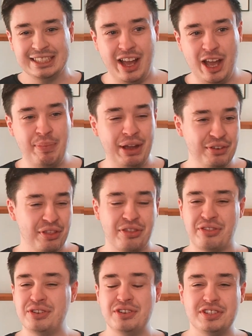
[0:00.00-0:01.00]
about a
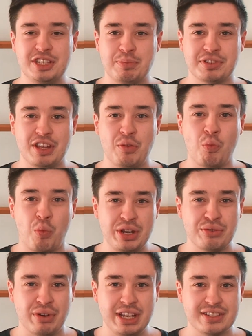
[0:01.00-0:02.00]
30%
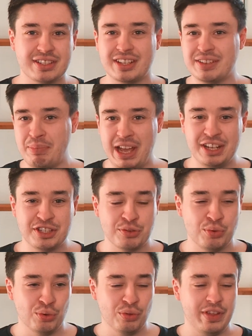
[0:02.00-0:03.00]
win rate compared to
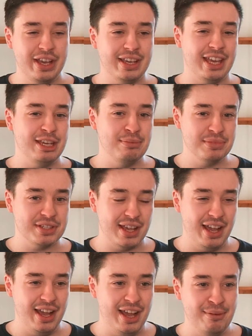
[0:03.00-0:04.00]
all their games.
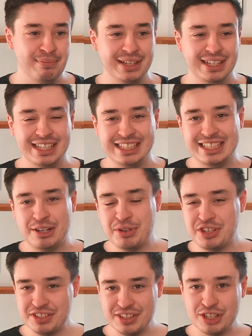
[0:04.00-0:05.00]
Um,
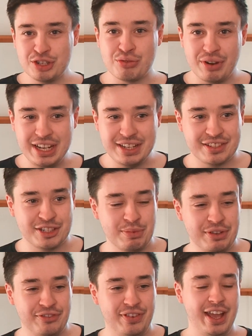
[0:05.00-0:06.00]
which isn't great to
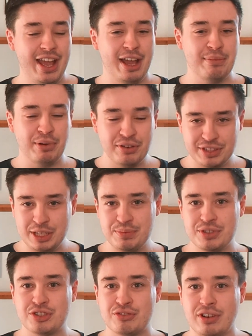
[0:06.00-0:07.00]
be fair, and both teams
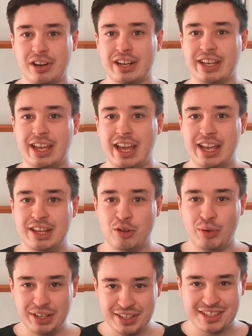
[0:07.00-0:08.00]
are struggling in
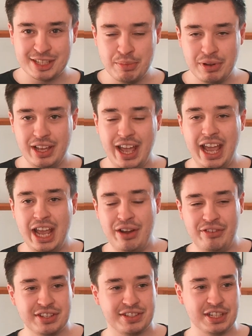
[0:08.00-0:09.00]
quite similar
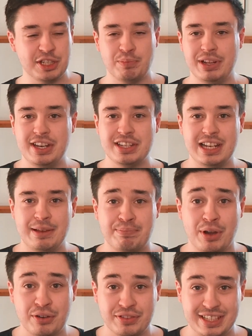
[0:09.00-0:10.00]
areas. Discipline has let
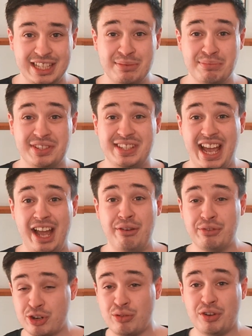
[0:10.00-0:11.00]
both teams
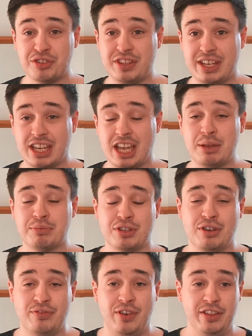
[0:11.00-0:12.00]
down across their games
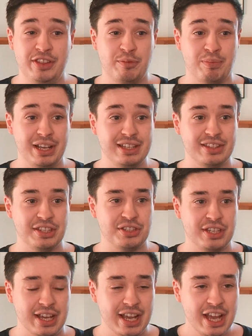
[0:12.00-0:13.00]
so far they've played this
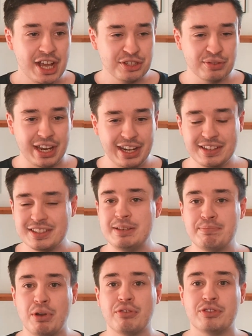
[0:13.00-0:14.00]
year, so getting to see
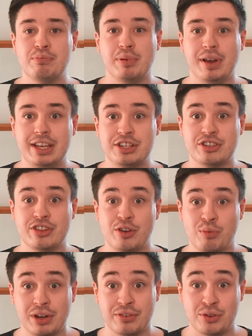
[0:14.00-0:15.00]
both them play each other
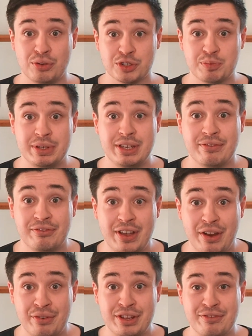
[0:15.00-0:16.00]
will of course be
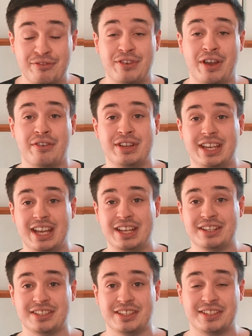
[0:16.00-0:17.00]
very, very
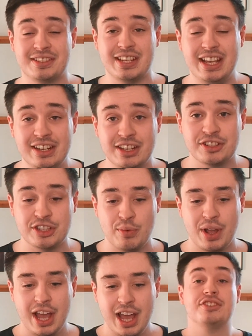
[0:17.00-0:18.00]
entertaining.
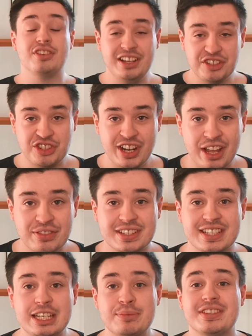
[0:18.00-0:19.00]
So, so let's check out the
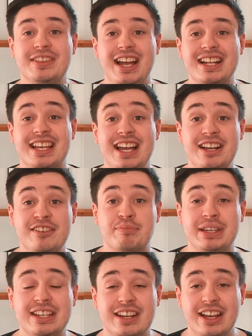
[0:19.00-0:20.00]
teams that have
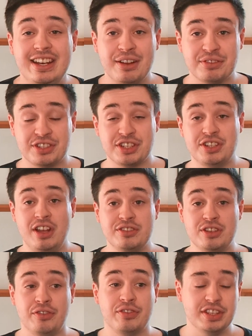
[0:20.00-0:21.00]
been announced to start
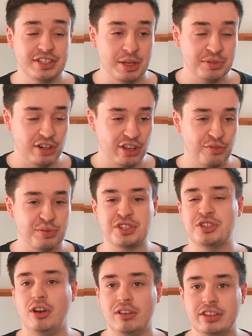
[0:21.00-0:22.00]
off in this game. Starting off with
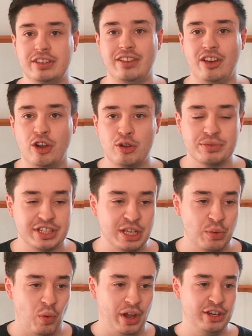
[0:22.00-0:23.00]
Scotland, they're the home
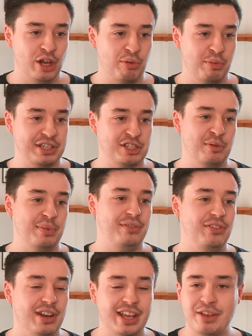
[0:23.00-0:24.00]
team, why not? We're mixed up a bit, I
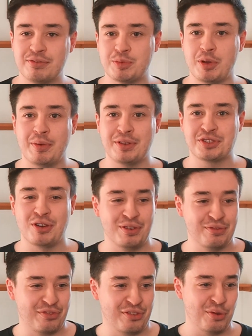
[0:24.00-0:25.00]
feel like I haven't spoken about
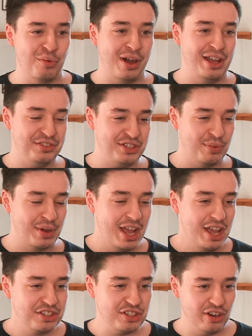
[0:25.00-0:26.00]
Scotland for a while. So,
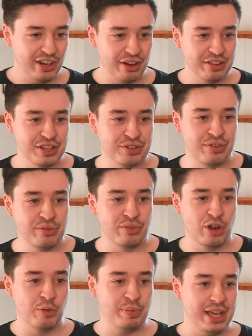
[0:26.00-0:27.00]
starting out in this front
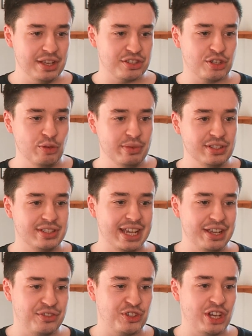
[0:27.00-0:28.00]
row, Pierre Schoeman,
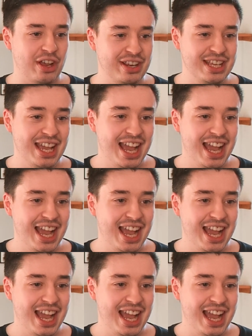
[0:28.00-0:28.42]
Dave Cherry,